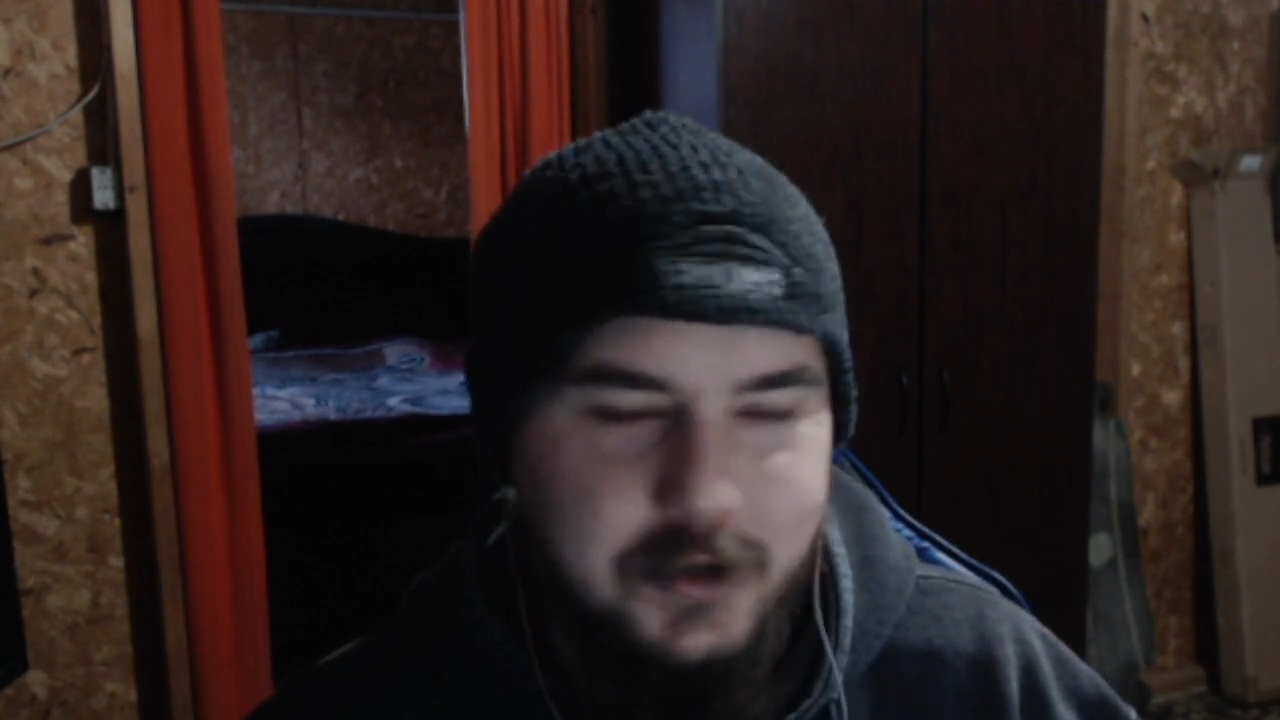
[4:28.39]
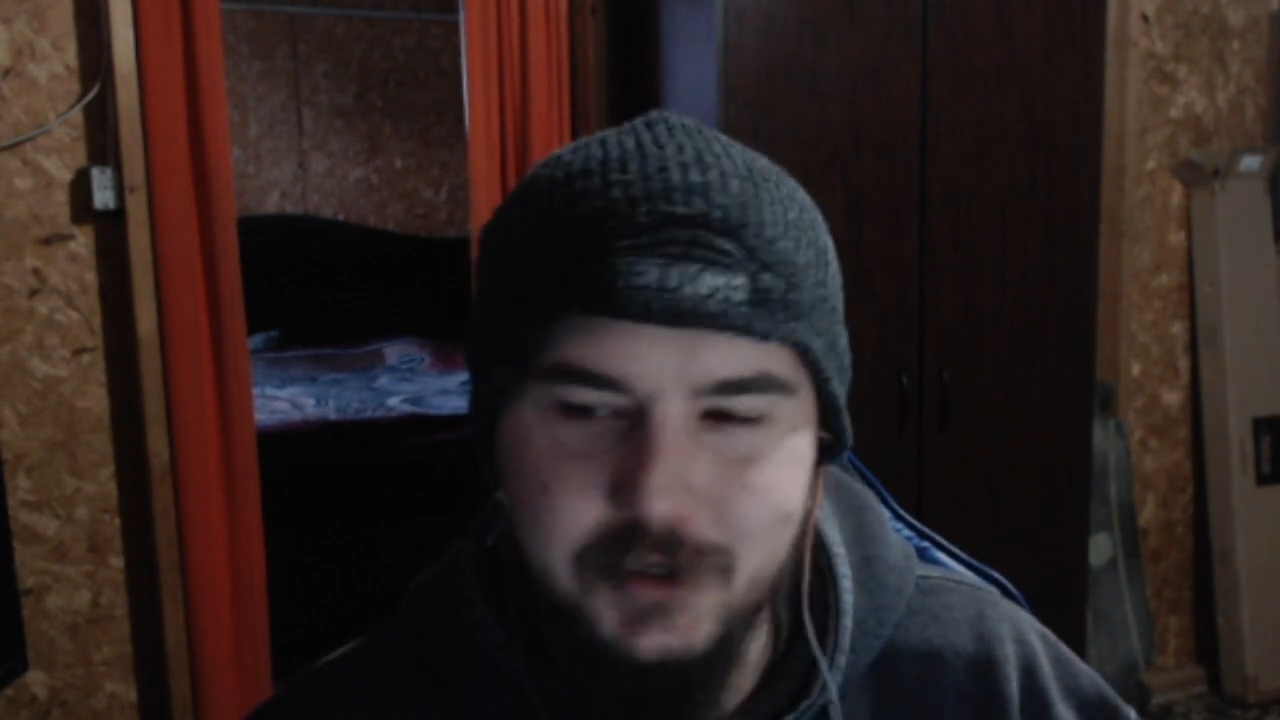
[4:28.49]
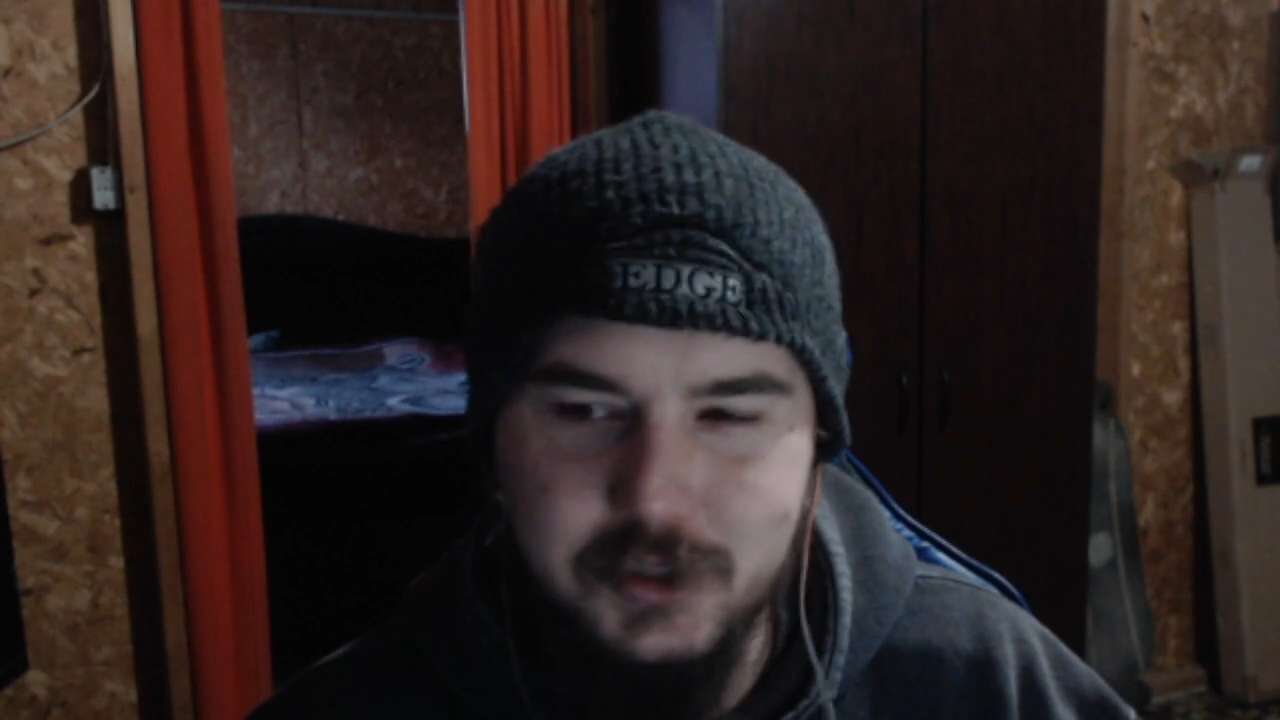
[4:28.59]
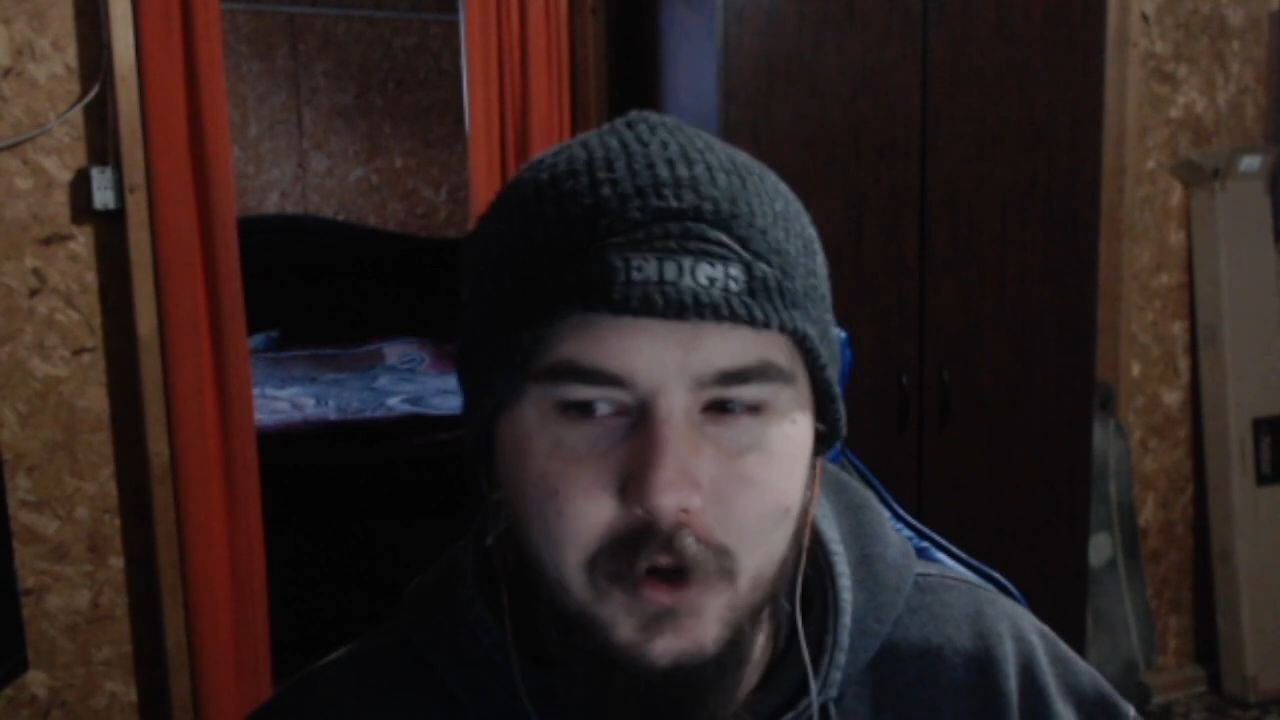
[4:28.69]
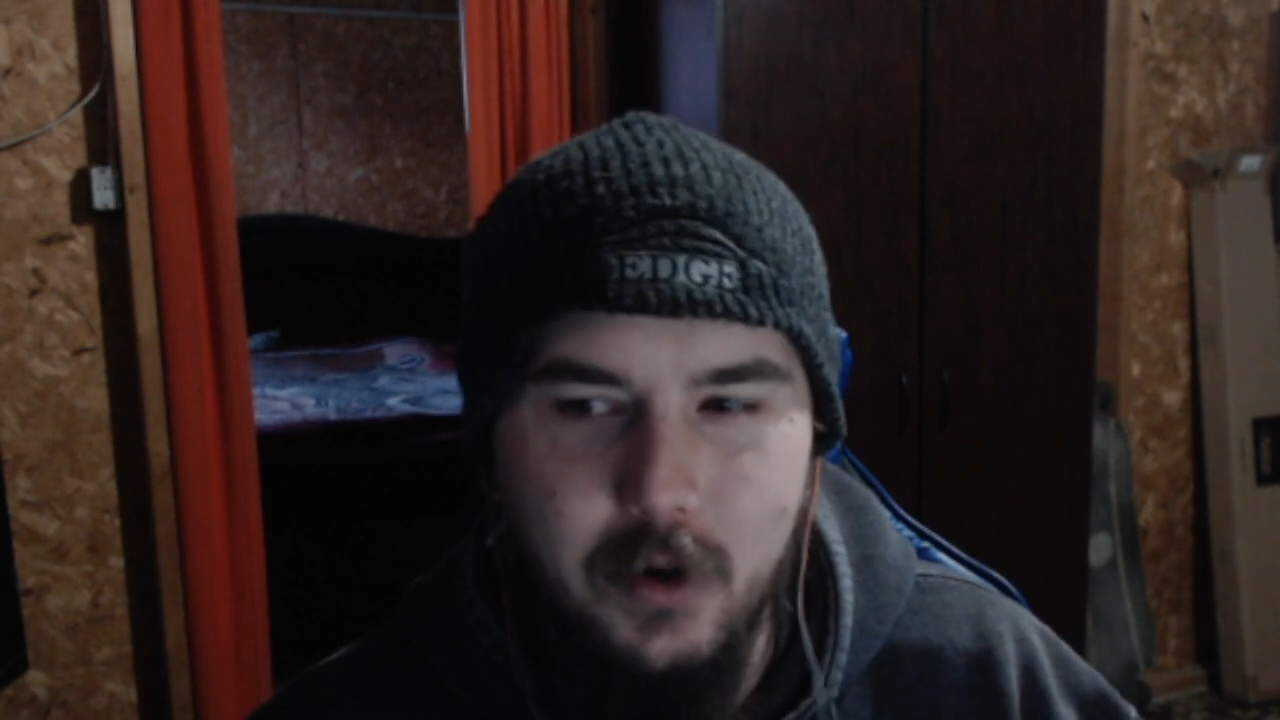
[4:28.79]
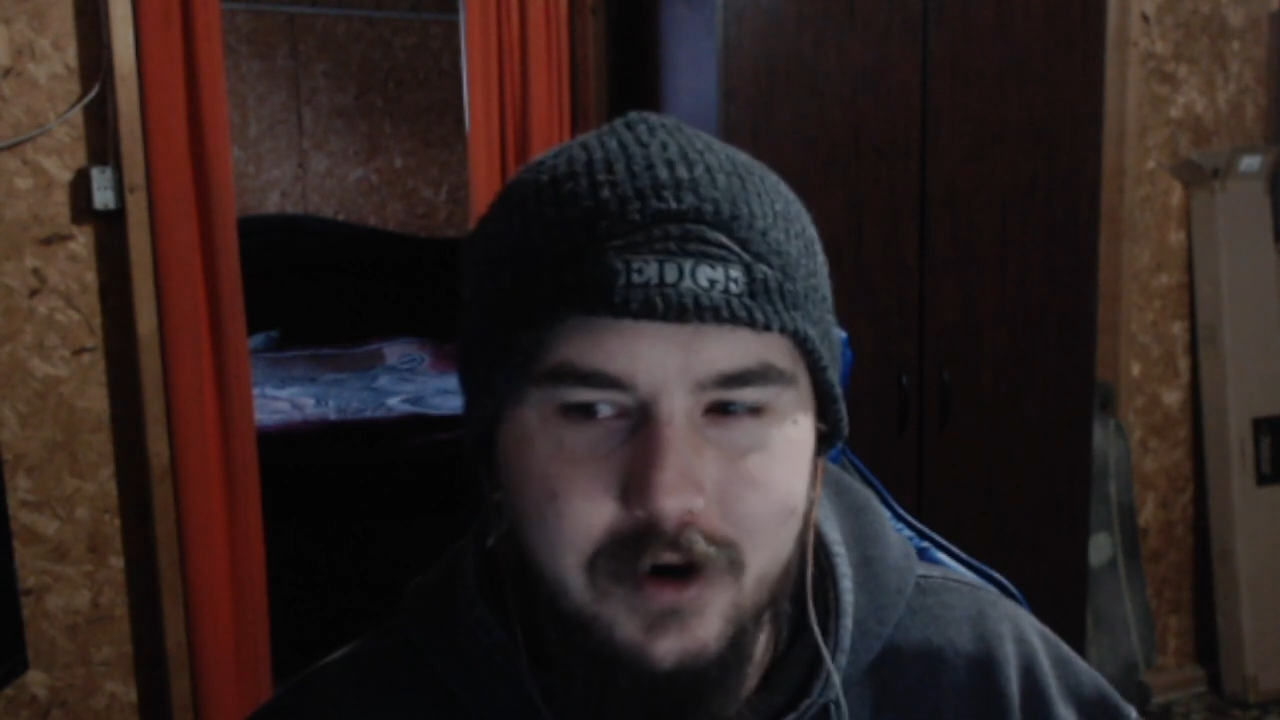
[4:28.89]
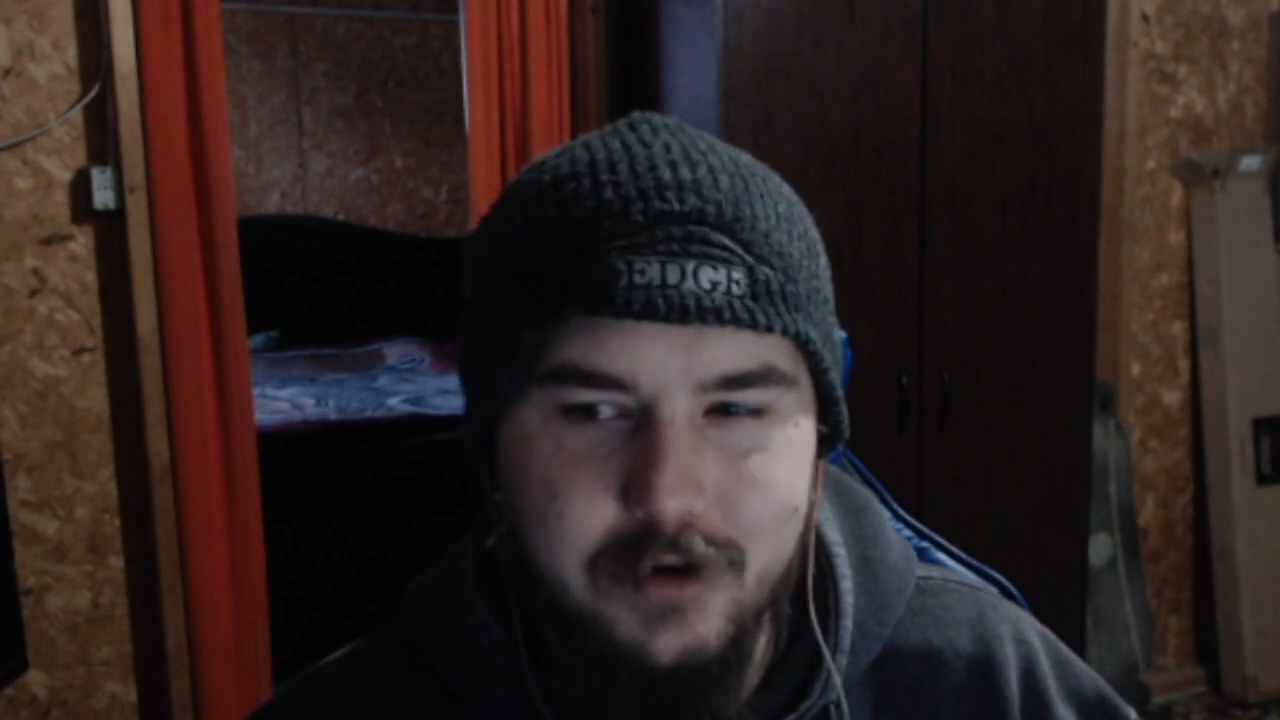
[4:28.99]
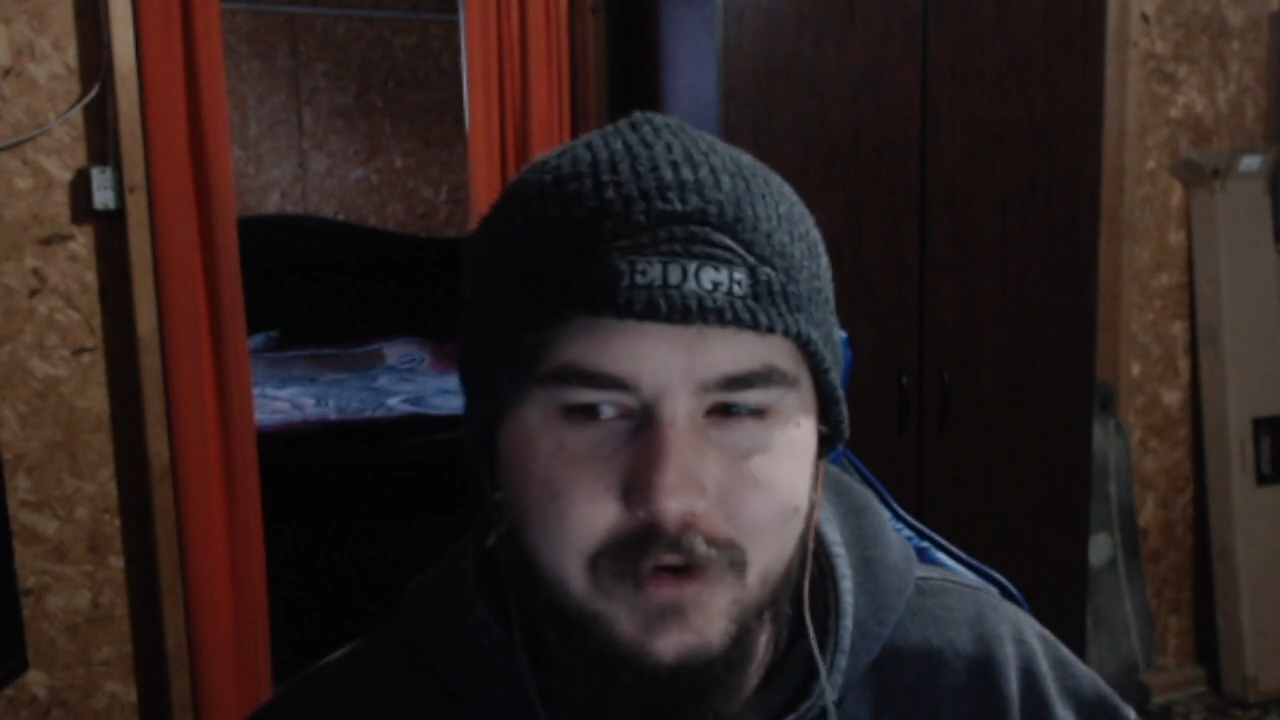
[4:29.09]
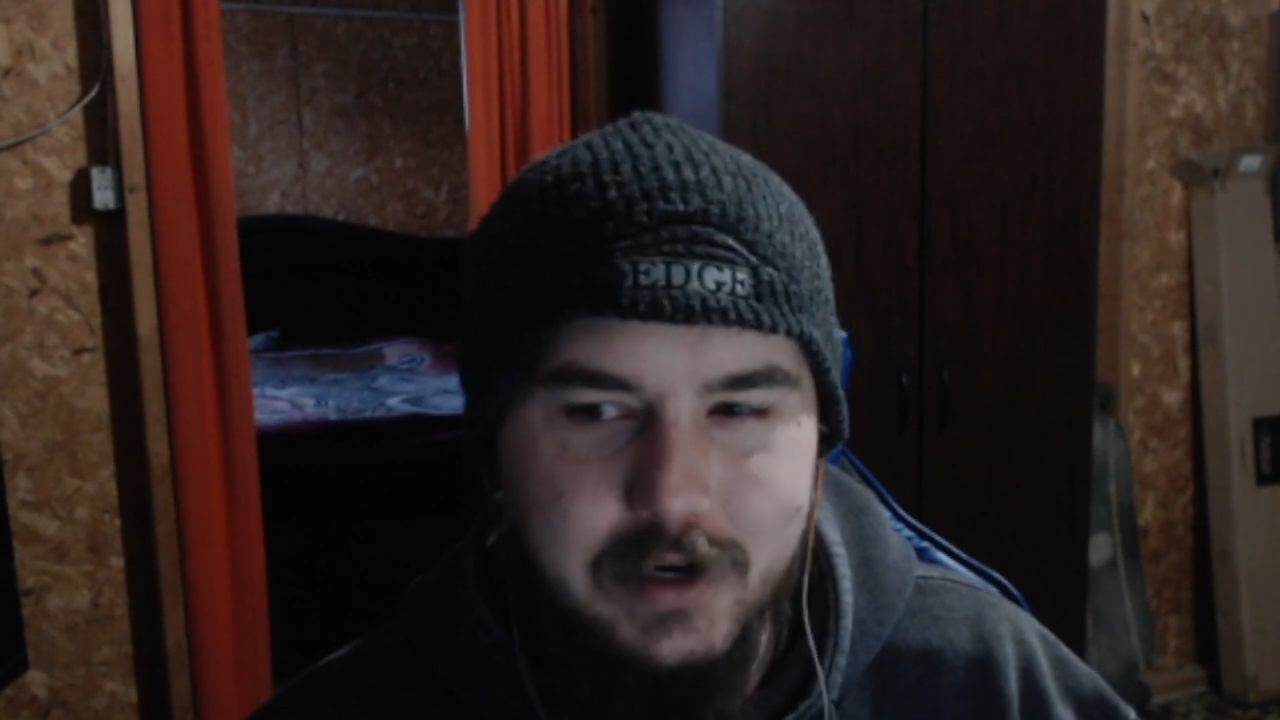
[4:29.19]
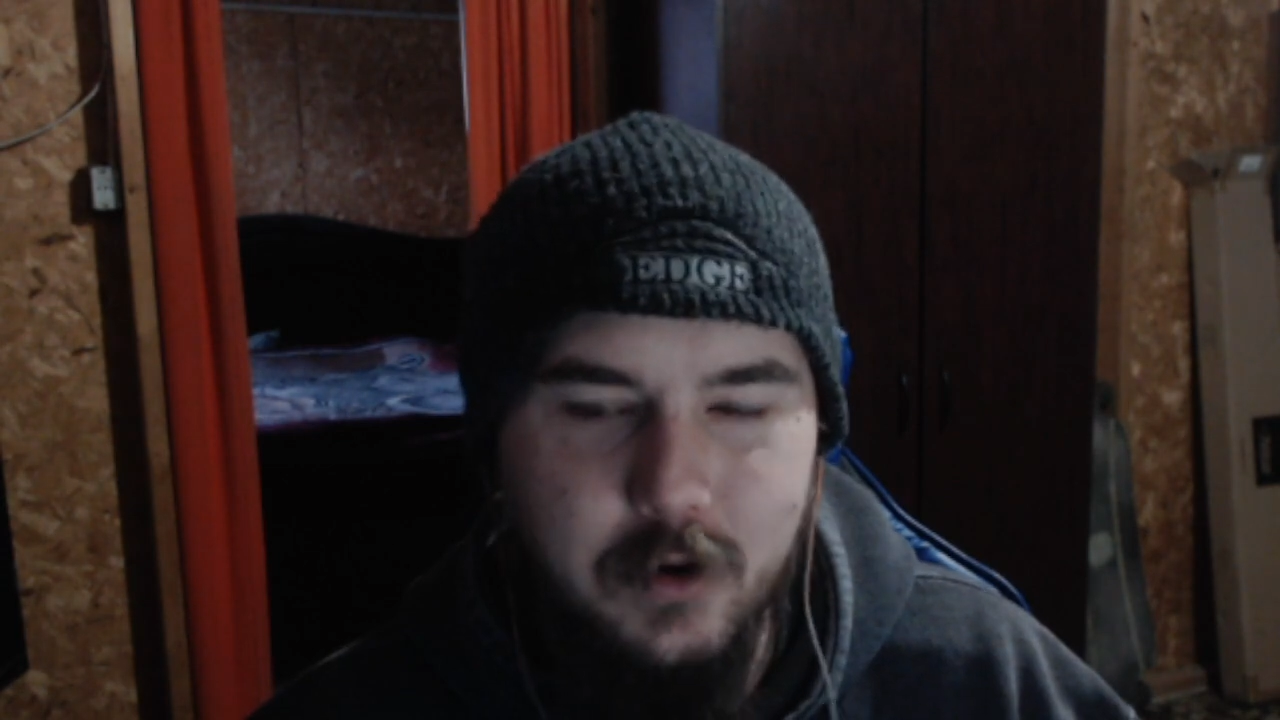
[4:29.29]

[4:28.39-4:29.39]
It's so hard to figure